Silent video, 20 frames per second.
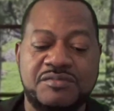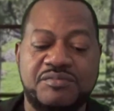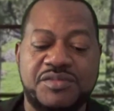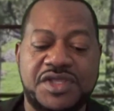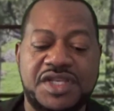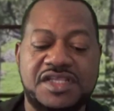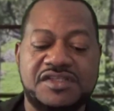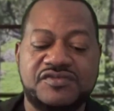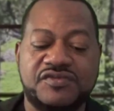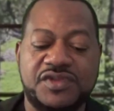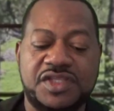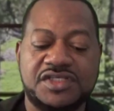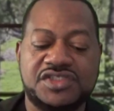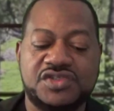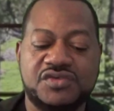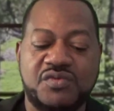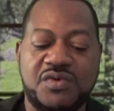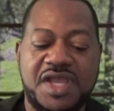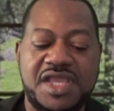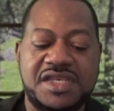But it's
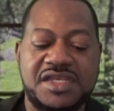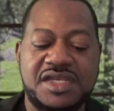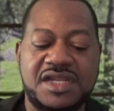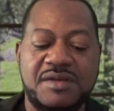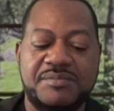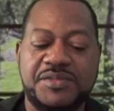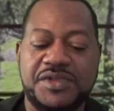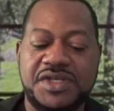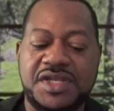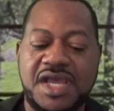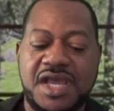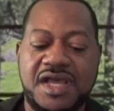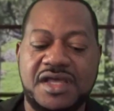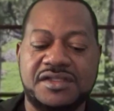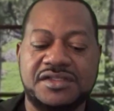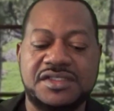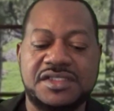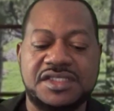fluctuating up and down.